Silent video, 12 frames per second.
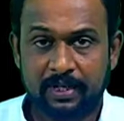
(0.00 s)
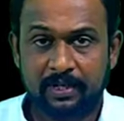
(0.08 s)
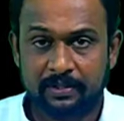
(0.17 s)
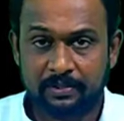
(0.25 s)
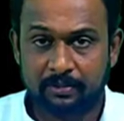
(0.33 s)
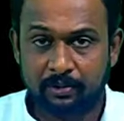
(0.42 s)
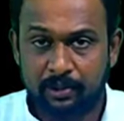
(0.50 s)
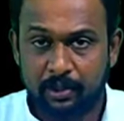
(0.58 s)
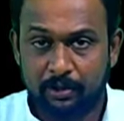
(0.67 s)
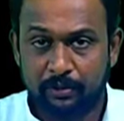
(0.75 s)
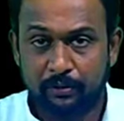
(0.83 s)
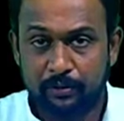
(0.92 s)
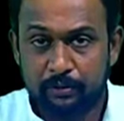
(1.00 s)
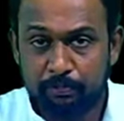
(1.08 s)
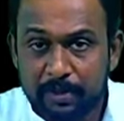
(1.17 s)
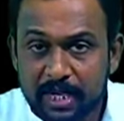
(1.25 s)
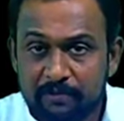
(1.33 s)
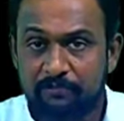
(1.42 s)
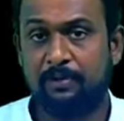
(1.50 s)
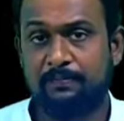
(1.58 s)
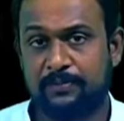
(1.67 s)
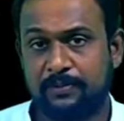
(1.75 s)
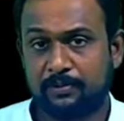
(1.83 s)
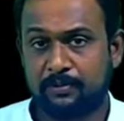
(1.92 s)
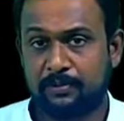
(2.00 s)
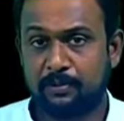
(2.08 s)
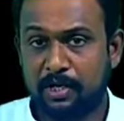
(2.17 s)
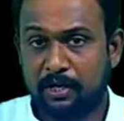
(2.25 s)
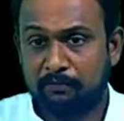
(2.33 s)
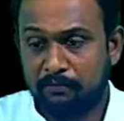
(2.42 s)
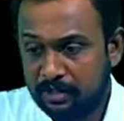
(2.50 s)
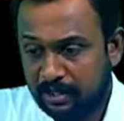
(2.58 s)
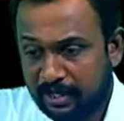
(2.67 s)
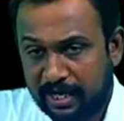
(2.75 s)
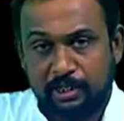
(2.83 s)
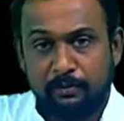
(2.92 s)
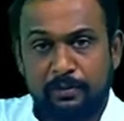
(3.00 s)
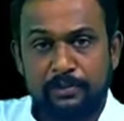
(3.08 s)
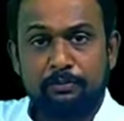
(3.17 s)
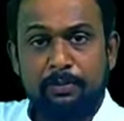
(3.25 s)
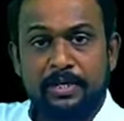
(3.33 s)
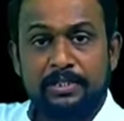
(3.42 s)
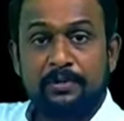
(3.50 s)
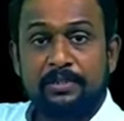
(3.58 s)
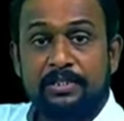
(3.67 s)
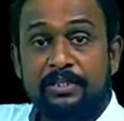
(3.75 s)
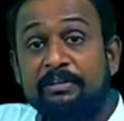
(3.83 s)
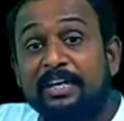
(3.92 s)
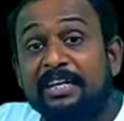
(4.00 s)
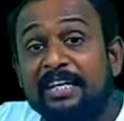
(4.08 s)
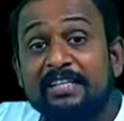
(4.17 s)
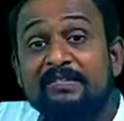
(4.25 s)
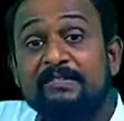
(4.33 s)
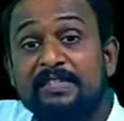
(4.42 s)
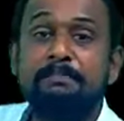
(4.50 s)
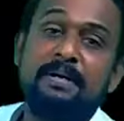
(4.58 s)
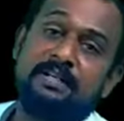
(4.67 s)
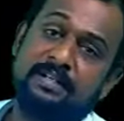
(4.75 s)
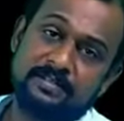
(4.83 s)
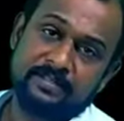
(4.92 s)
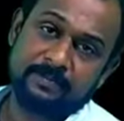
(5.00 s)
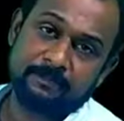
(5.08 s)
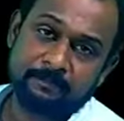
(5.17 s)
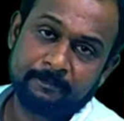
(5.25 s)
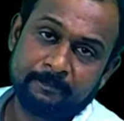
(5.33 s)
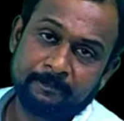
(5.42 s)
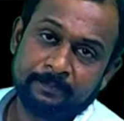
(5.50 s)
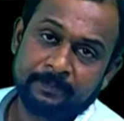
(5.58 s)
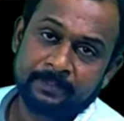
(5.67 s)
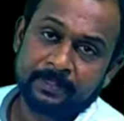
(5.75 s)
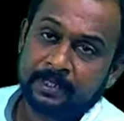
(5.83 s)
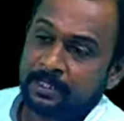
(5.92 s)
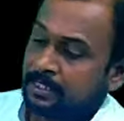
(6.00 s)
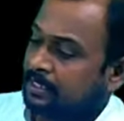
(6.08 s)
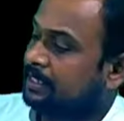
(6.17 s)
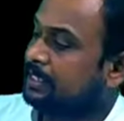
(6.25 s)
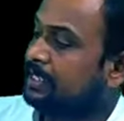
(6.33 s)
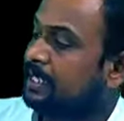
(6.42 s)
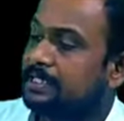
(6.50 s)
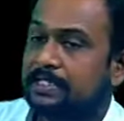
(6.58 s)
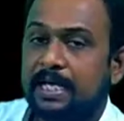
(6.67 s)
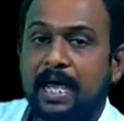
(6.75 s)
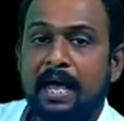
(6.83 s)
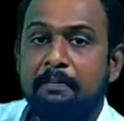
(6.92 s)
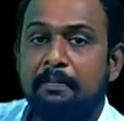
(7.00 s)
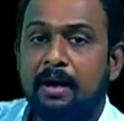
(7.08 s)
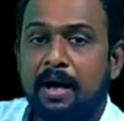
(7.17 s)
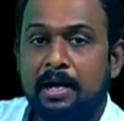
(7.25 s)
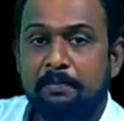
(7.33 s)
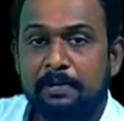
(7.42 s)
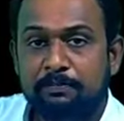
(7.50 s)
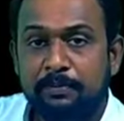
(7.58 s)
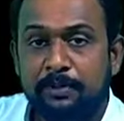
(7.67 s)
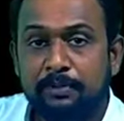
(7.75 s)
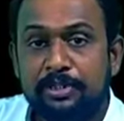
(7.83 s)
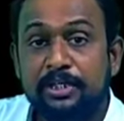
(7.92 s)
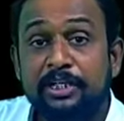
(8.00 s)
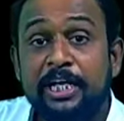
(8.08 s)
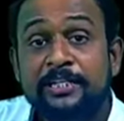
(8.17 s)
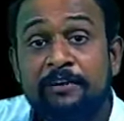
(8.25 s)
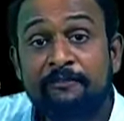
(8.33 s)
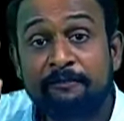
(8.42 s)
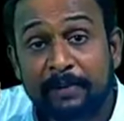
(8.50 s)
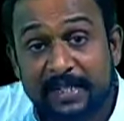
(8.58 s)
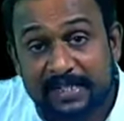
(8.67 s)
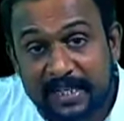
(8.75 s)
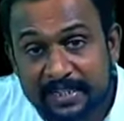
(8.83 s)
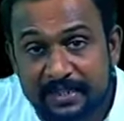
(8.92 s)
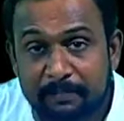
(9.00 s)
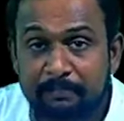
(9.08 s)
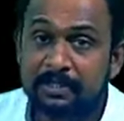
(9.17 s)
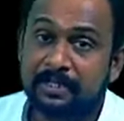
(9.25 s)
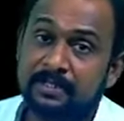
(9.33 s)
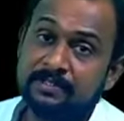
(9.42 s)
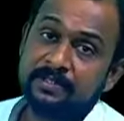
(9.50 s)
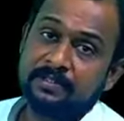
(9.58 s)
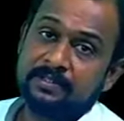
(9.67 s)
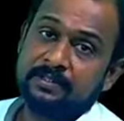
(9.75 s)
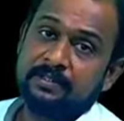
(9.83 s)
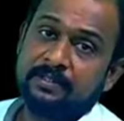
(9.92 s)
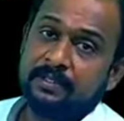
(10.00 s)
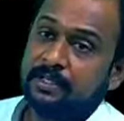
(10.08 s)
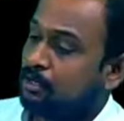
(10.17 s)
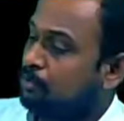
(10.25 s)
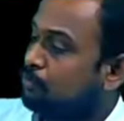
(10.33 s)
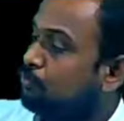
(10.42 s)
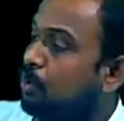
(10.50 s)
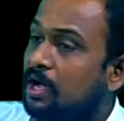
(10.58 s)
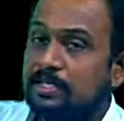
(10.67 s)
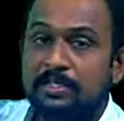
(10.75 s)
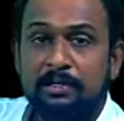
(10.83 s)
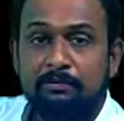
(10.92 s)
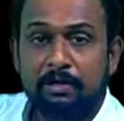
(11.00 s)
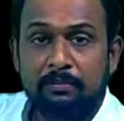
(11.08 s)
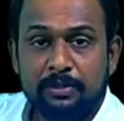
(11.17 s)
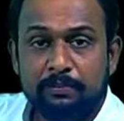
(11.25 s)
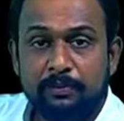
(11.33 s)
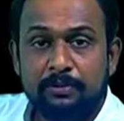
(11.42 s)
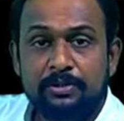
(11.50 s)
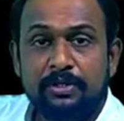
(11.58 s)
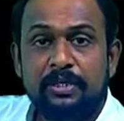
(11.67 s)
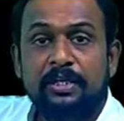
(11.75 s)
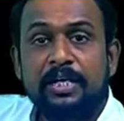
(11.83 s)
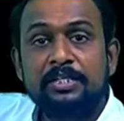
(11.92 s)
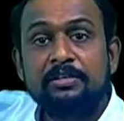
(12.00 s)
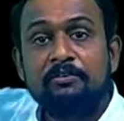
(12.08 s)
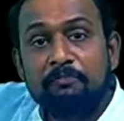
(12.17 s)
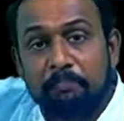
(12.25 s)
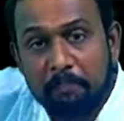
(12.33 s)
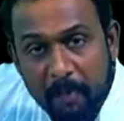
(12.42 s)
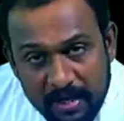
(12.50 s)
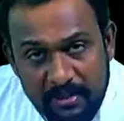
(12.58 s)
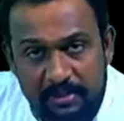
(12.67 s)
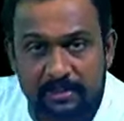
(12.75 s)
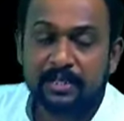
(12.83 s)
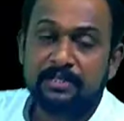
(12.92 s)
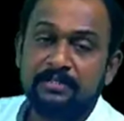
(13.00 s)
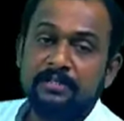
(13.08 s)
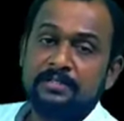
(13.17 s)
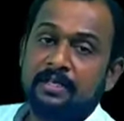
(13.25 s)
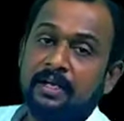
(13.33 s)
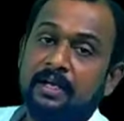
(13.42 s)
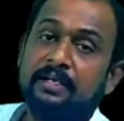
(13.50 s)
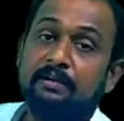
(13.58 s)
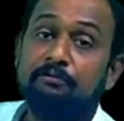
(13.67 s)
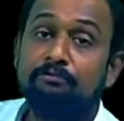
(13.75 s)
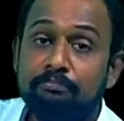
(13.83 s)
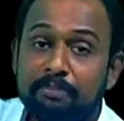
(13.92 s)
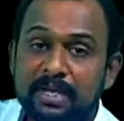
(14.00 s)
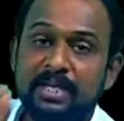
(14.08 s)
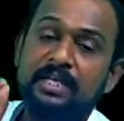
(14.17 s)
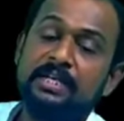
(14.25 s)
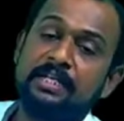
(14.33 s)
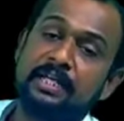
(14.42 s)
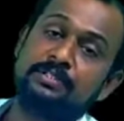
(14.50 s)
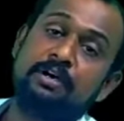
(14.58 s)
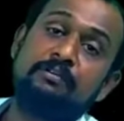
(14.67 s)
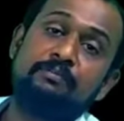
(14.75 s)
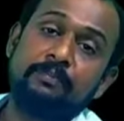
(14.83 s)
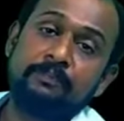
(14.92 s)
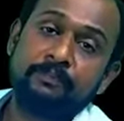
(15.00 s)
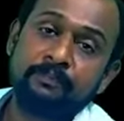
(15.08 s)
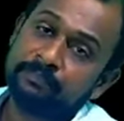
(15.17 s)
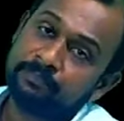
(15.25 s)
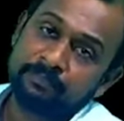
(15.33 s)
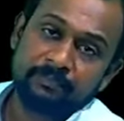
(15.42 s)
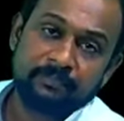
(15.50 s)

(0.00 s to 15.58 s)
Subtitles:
Okay, so you have to use be verbs to convert an active voice into passive voice in case of simple tense. Is, am, are must be used in case of present simple tenses. Was and were must be used in case of past tenses, and be in case of